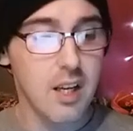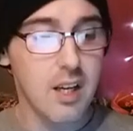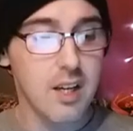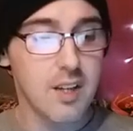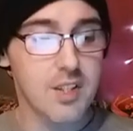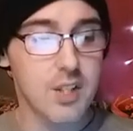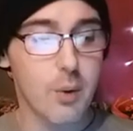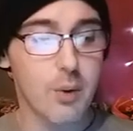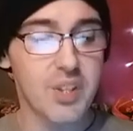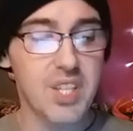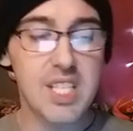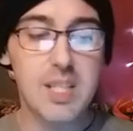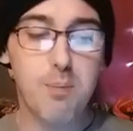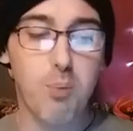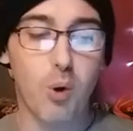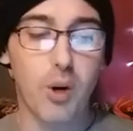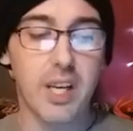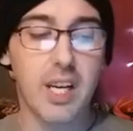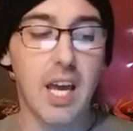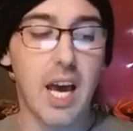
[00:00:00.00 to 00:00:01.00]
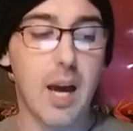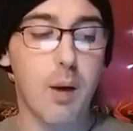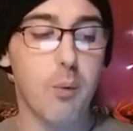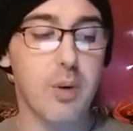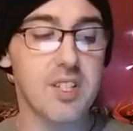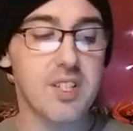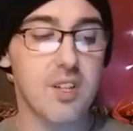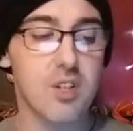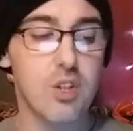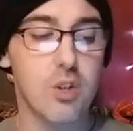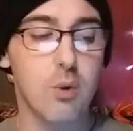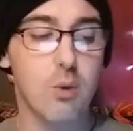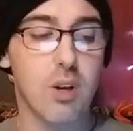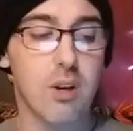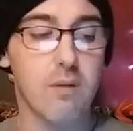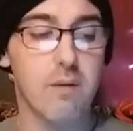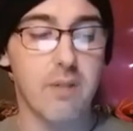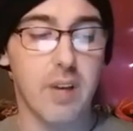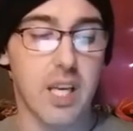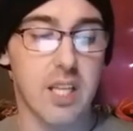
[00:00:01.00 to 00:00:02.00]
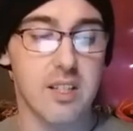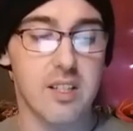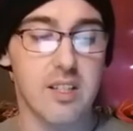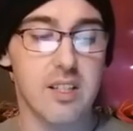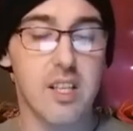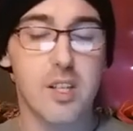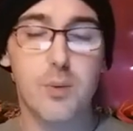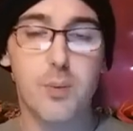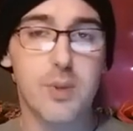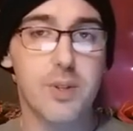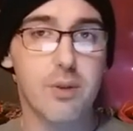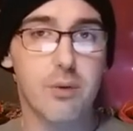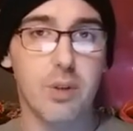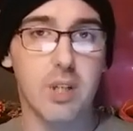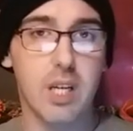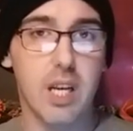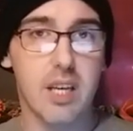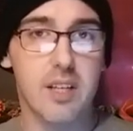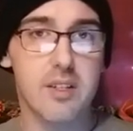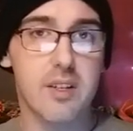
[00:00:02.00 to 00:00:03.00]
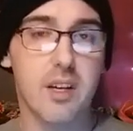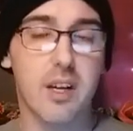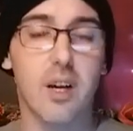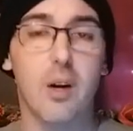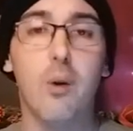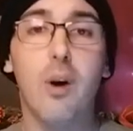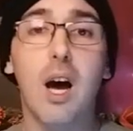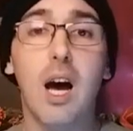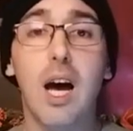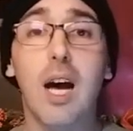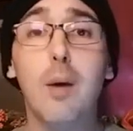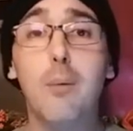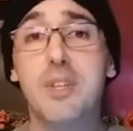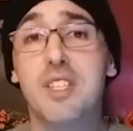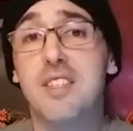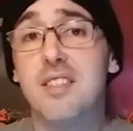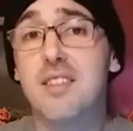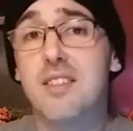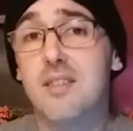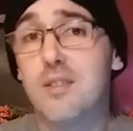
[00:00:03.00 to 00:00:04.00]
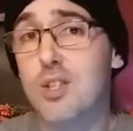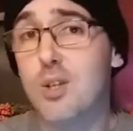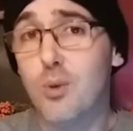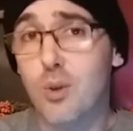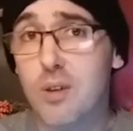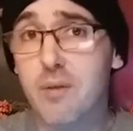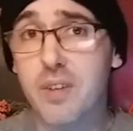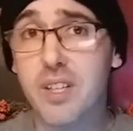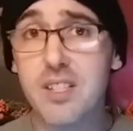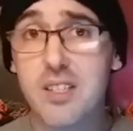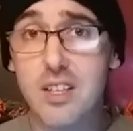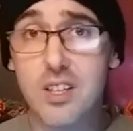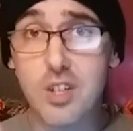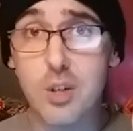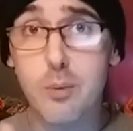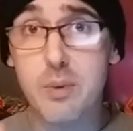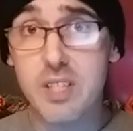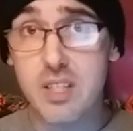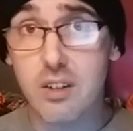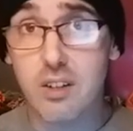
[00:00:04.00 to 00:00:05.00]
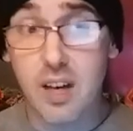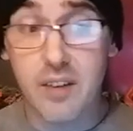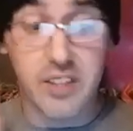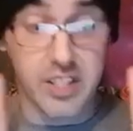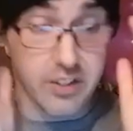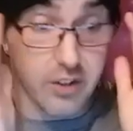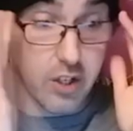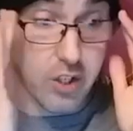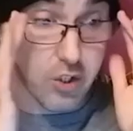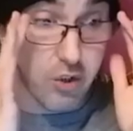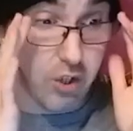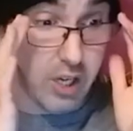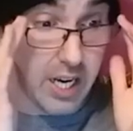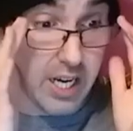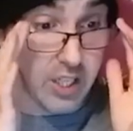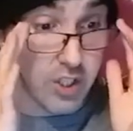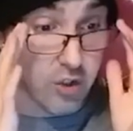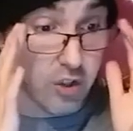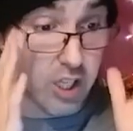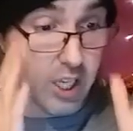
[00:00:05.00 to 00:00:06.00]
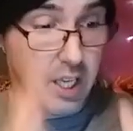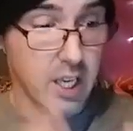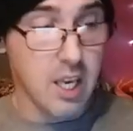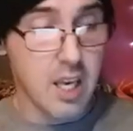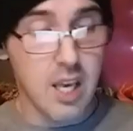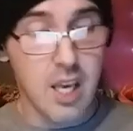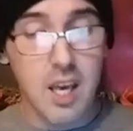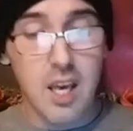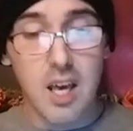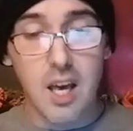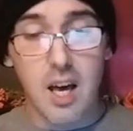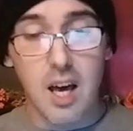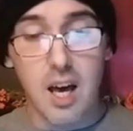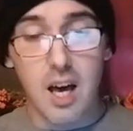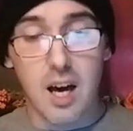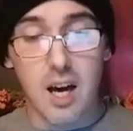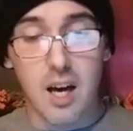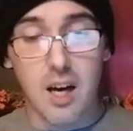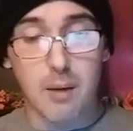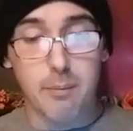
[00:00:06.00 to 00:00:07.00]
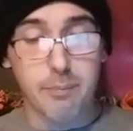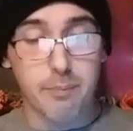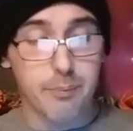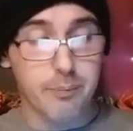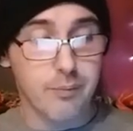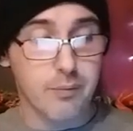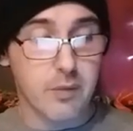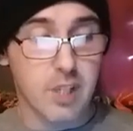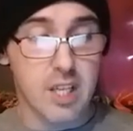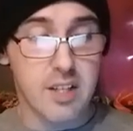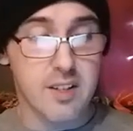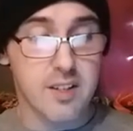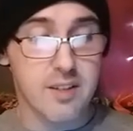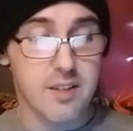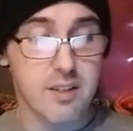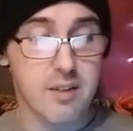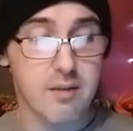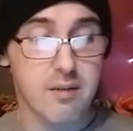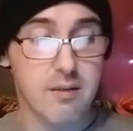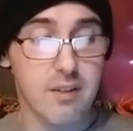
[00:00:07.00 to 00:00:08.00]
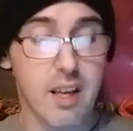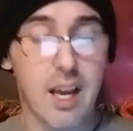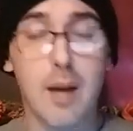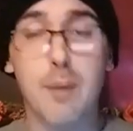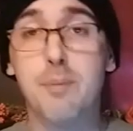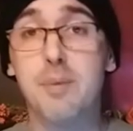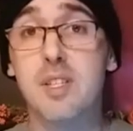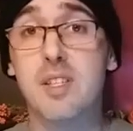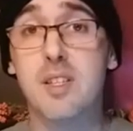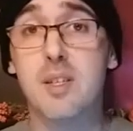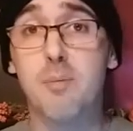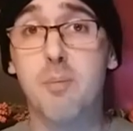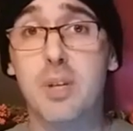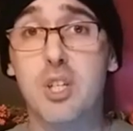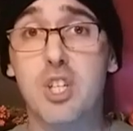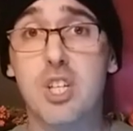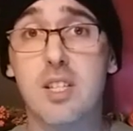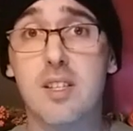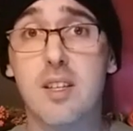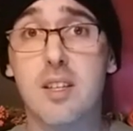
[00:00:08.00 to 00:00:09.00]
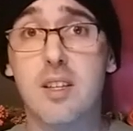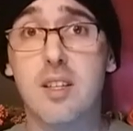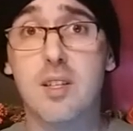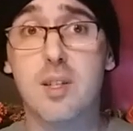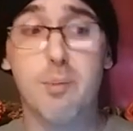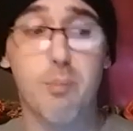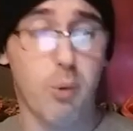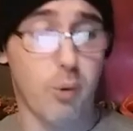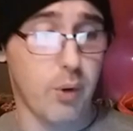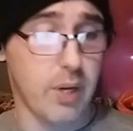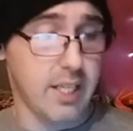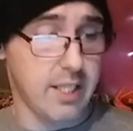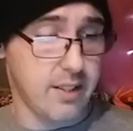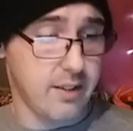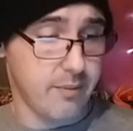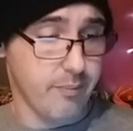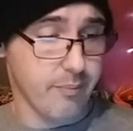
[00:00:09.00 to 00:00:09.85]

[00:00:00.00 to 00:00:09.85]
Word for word: So at this point, I wasn't too convinced. This was three days ago. I wasn't too convinced that she was still having surgery, actually, um, because I'm suspicious at this point.